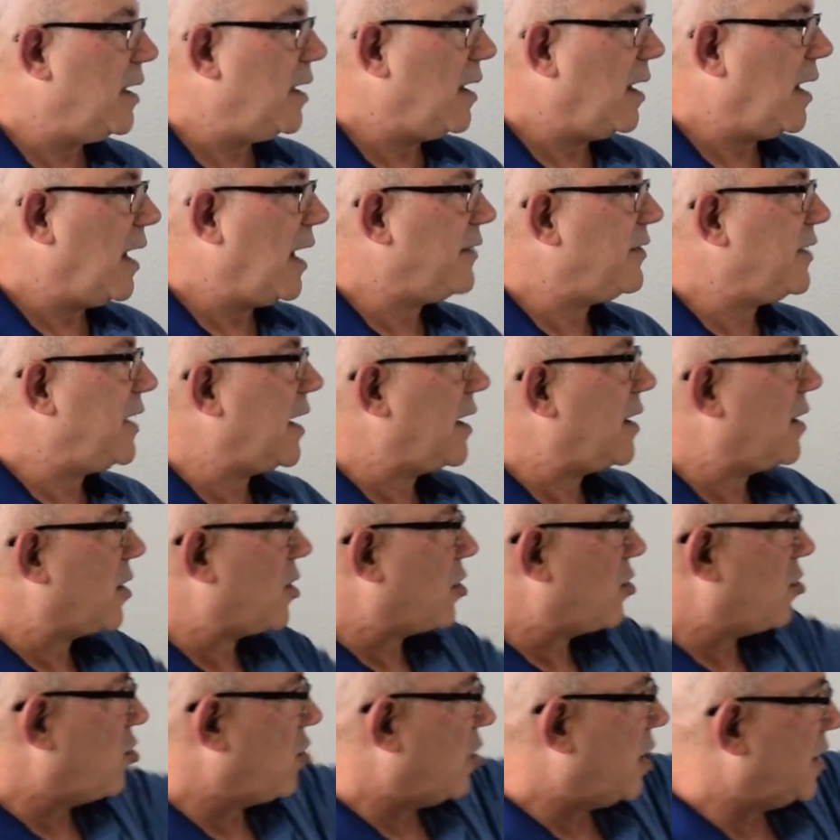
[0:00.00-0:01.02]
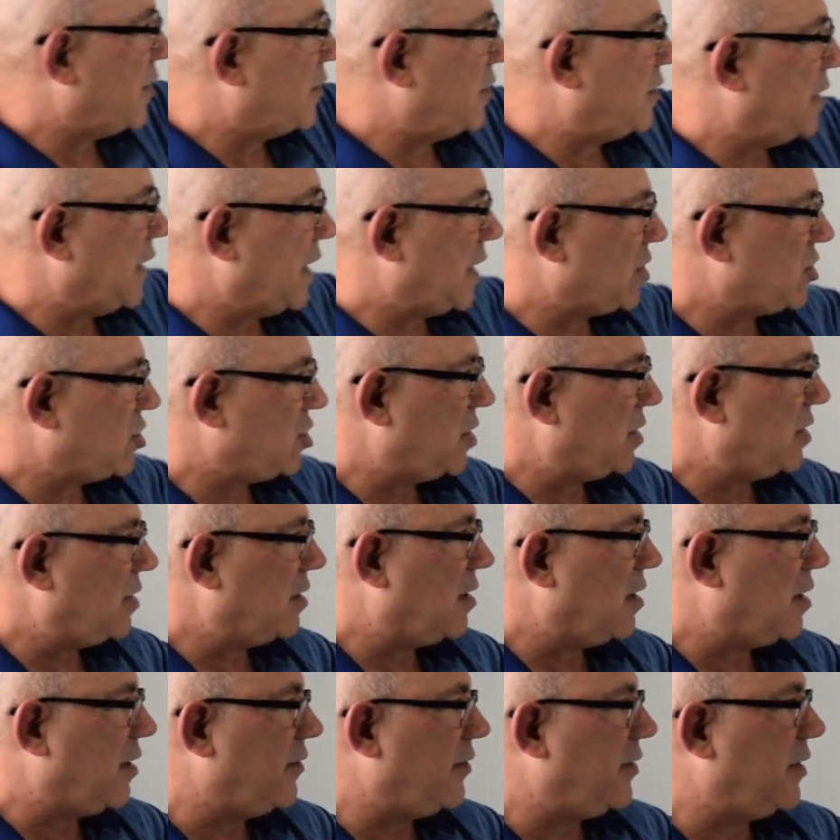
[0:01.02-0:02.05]
I've taken a cross
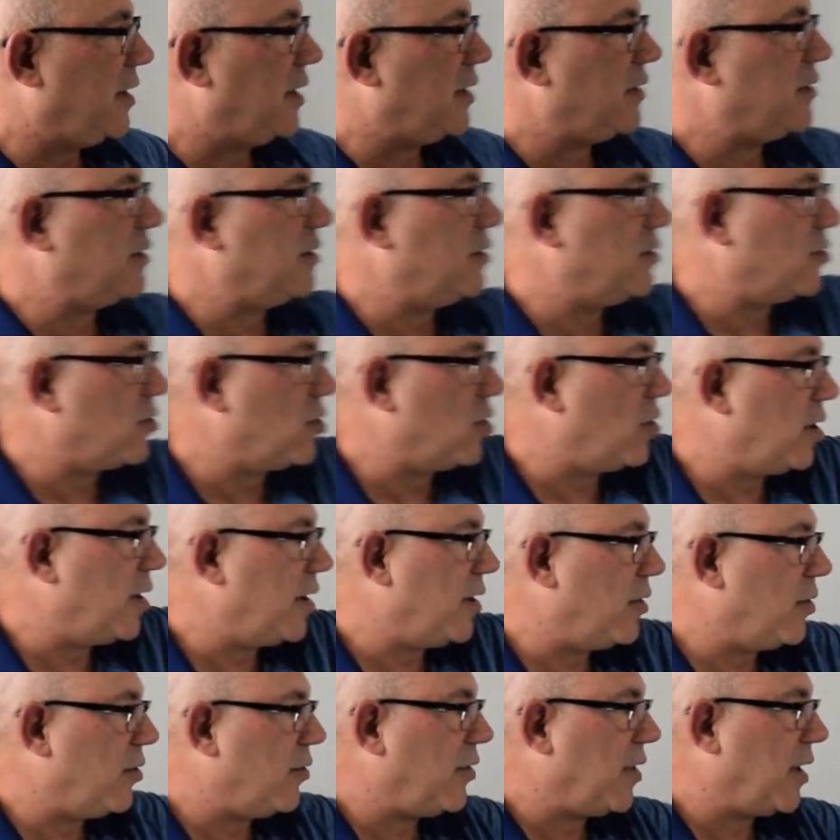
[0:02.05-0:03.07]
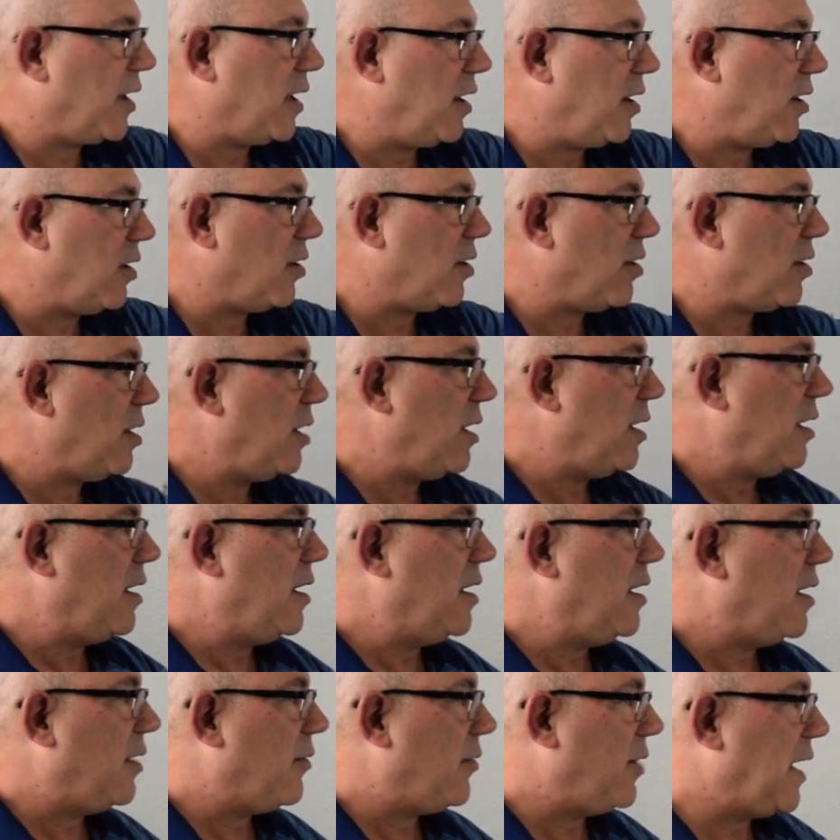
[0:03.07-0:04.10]
section of this and drawn it over here.
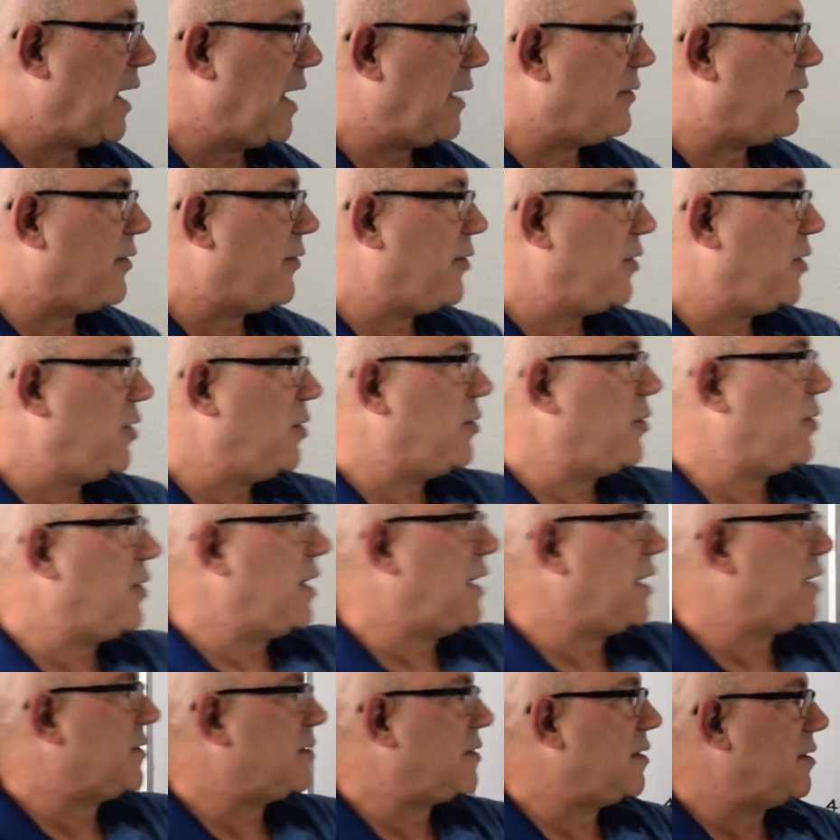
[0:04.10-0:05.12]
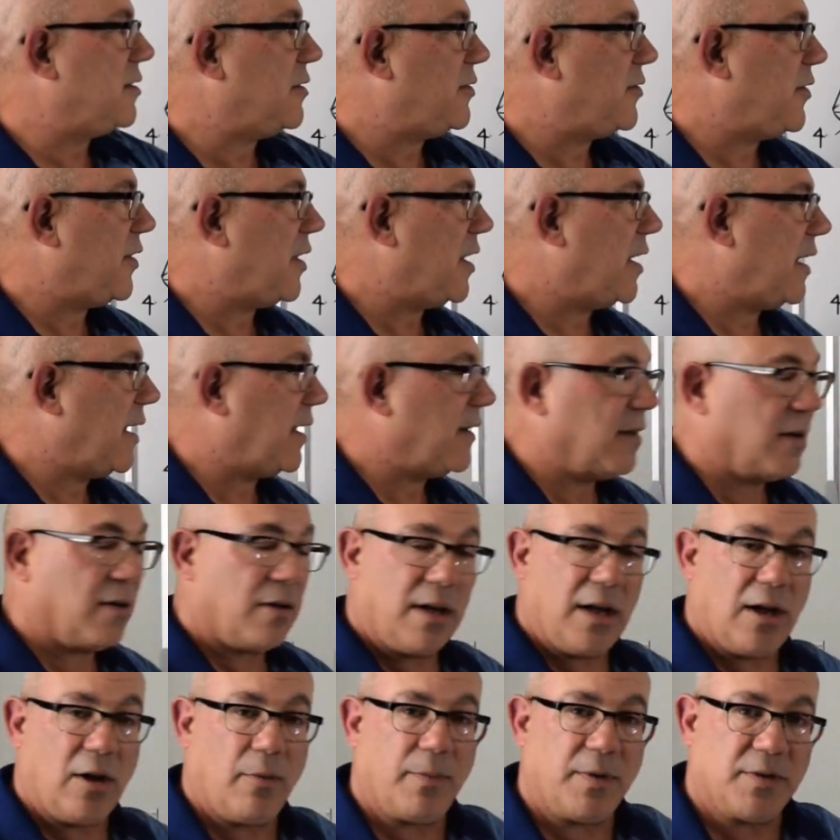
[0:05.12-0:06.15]
We have a few things to define that will
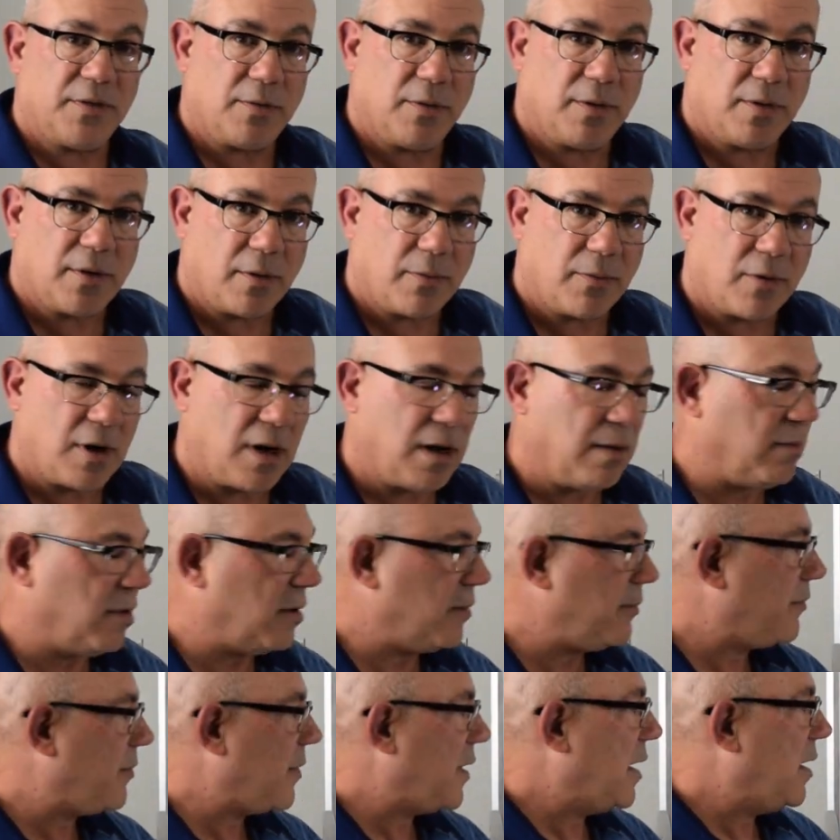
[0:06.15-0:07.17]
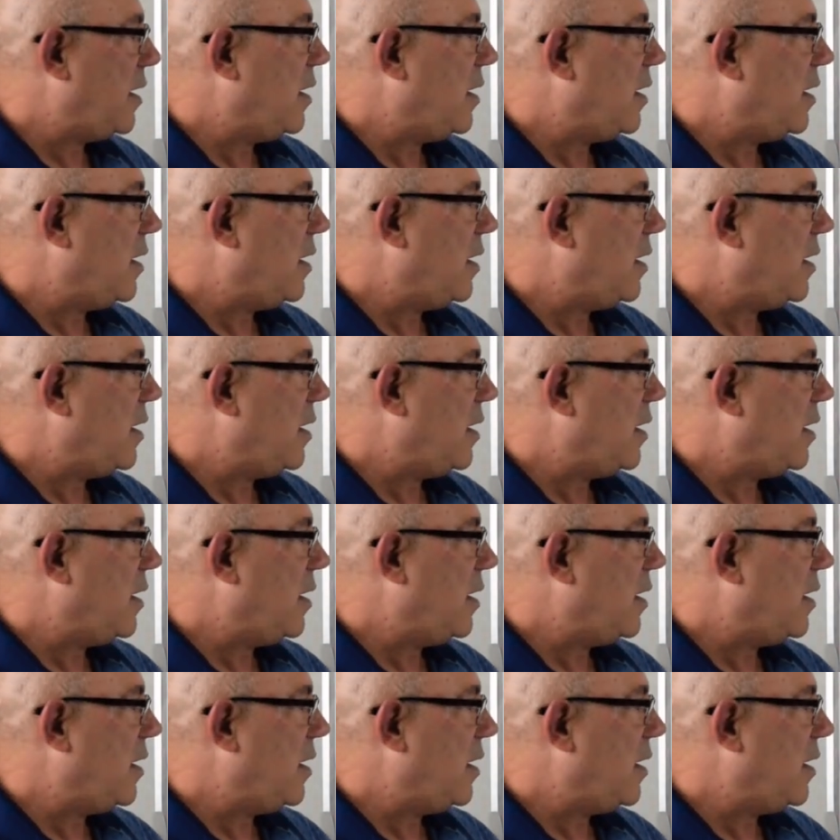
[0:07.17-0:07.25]
help us with our problem.